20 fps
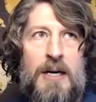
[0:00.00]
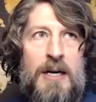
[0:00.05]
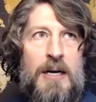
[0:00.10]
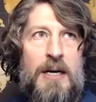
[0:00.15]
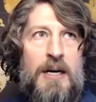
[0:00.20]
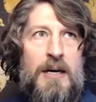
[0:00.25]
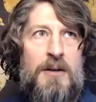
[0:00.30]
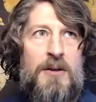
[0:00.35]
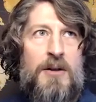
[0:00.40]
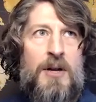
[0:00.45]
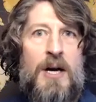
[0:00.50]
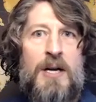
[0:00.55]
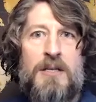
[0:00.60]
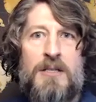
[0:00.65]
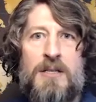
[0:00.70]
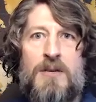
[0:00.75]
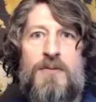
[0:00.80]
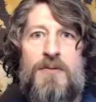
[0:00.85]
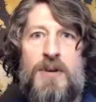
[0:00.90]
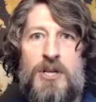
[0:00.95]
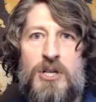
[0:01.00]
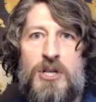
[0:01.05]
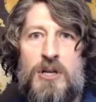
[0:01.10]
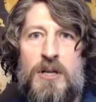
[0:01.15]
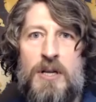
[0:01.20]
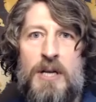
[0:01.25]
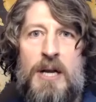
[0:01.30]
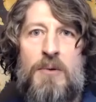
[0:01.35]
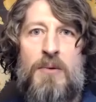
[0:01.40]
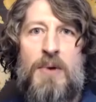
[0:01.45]
Uh, not as
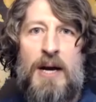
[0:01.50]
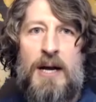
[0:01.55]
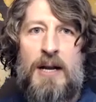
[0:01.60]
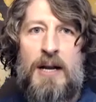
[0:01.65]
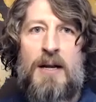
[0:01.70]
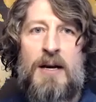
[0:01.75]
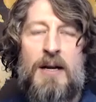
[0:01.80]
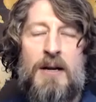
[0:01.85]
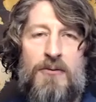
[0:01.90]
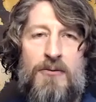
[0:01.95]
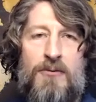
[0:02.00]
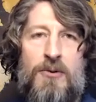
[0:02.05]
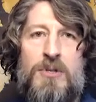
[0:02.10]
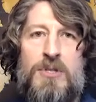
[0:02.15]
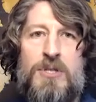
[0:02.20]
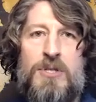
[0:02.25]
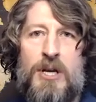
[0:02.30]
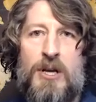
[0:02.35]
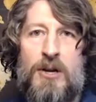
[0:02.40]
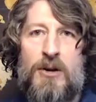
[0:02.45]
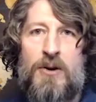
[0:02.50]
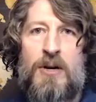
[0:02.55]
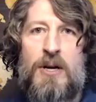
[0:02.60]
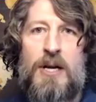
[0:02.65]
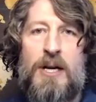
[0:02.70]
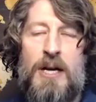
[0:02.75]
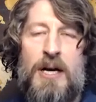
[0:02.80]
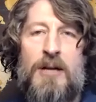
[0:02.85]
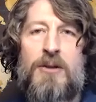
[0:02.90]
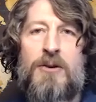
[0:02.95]
efficiently. We had a lot of food security
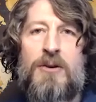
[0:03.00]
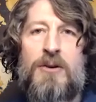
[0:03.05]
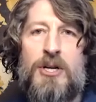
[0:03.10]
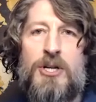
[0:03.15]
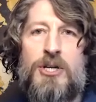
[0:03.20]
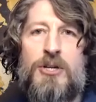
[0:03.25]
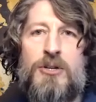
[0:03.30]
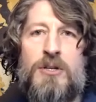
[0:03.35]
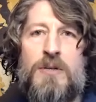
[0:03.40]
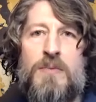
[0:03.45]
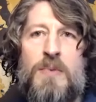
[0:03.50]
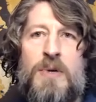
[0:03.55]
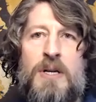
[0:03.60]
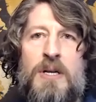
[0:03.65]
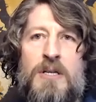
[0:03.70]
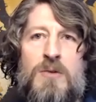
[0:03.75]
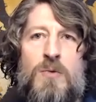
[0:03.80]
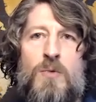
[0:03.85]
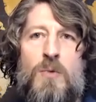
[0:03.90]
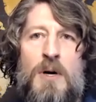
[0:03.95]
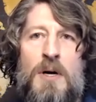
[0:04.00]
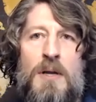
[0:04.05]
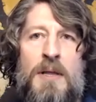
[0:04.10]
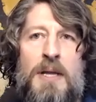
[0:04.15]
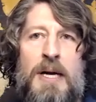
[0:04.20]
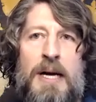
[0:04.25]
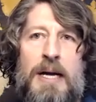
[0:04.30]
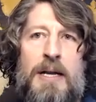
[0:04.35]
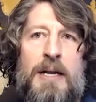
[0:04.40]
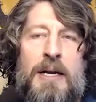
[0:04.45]
and other issues, but it's one
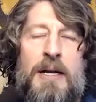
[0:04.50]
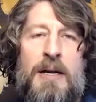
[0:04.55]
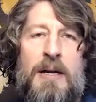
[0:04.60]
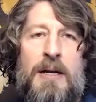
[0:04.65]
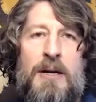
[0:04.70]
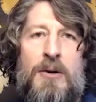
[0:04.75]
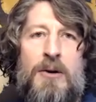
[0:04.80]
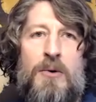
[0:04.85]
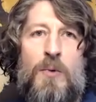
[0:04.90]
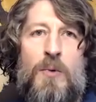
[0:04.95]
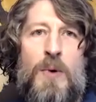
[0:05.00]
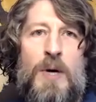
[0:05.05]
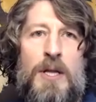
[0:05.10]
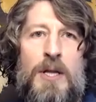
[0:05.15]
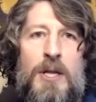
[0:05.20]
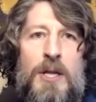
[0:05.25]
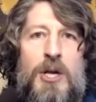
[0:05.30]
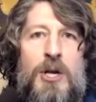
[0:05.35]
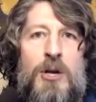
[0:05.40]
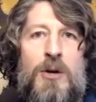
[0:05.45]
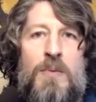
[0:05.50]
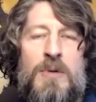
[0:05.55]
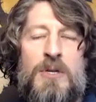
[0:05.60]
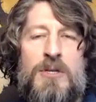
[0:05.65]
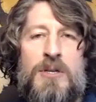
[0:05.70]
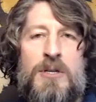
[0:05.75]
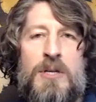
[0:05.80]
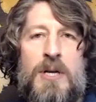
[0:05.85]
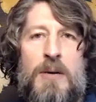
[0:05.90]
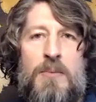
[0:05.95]
that when the
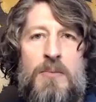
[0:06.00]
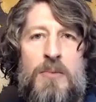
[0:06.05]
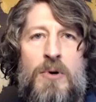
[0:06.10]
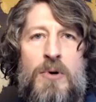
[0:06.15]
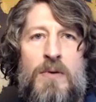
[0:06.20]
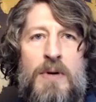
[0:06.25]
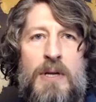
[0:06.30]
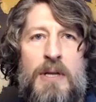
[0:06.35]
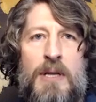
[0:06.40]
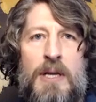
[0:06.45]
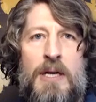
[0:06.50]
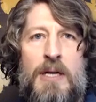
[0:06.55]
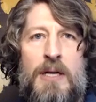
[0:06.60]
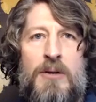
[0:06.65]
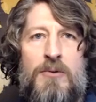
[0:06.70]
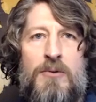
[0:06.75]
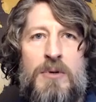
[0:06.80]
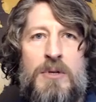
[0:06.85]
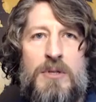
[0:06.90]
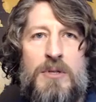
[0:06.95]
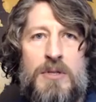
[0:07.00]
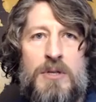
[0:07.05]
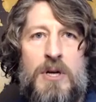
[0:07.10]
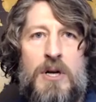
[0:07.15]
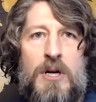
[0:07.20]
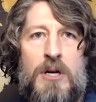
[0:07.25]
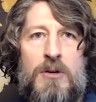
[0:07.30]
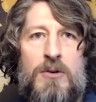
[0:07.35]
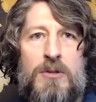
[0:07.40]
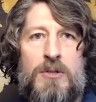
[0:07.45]
humans stopped moving, that was
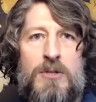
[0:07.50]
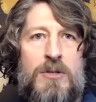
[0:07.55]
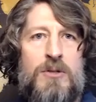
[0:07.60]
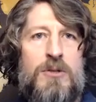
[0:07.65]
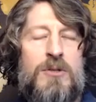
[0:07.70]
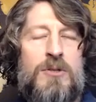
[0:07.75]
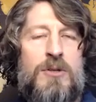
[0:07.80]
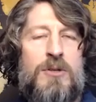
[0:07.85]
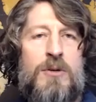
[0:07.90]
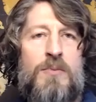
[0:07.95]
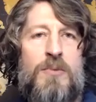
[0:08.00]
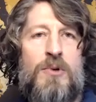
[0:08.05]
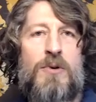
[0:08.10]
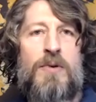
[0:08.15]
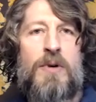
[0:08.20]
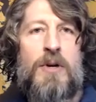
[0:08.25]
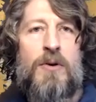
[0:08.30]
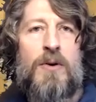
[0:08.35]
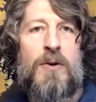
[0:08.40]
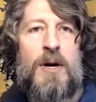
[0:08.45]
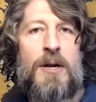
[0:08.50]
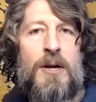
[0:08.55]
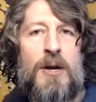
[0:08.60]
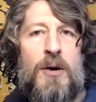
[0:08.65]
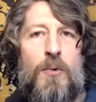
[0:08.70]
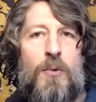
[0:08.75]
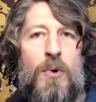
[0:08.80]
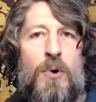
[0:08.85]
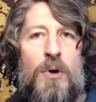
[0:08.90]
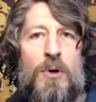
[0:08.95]
also still moving around
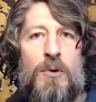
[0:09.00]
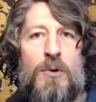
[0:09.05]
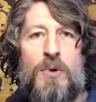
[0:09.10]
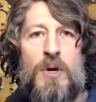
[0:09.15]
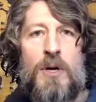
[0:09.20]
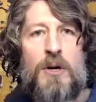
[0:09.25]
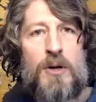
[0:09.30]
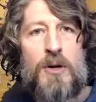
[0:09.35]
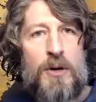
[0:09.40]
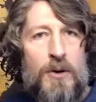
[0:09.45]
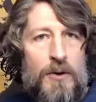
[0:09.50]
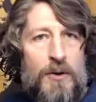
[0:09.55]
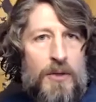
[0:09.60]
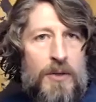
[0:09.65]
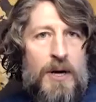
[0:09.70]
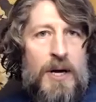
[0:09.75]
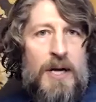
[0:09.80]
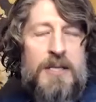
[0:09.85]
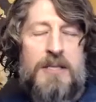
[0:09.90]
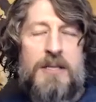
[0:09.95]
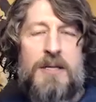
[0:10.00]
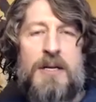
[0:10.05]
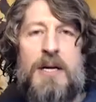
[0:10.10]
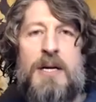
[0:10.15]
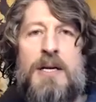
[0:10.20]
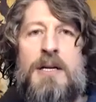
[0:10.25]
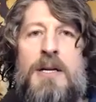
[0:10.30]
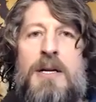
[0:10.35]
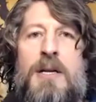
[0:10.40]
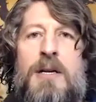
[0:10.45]
our world. What are your thoughts and
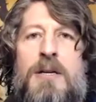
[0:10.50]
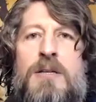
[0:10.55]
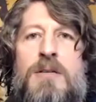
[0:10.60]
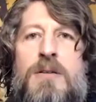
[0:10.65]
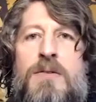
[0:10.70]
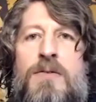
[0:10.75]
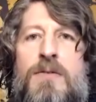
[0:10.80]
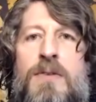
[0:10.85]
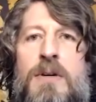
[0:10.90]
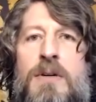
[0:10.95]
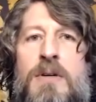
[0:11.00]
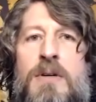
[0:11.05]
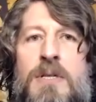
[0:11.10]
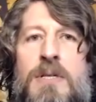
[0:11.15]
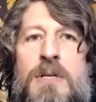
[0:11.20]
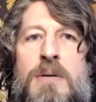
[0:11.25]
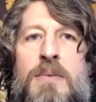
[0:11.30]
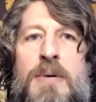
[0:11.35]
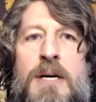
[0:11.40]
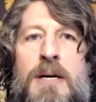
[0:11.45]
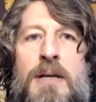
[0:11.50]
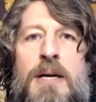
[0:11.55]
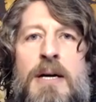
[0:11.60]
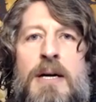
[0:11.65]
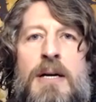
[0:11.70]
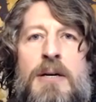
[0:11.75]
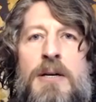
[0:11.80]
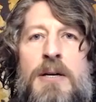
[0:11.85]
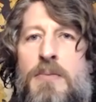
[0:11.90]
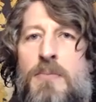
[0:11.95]
ideas or feelings about
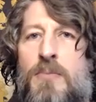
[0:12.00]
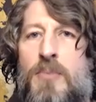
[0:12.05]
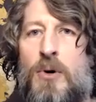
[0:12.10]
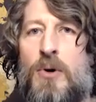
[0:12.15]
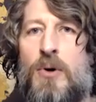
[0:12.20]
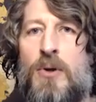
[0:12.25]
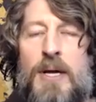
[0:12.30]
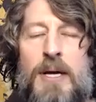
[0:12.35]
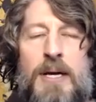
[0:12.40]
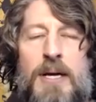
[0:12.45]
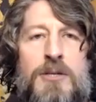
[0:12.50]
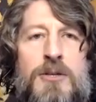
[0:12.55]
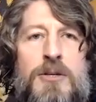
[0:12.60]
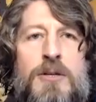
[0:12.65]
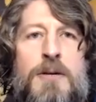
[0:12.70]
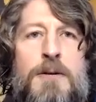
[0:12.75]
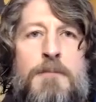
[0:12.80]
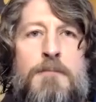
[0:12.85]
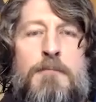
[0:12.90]
that? You can both answer.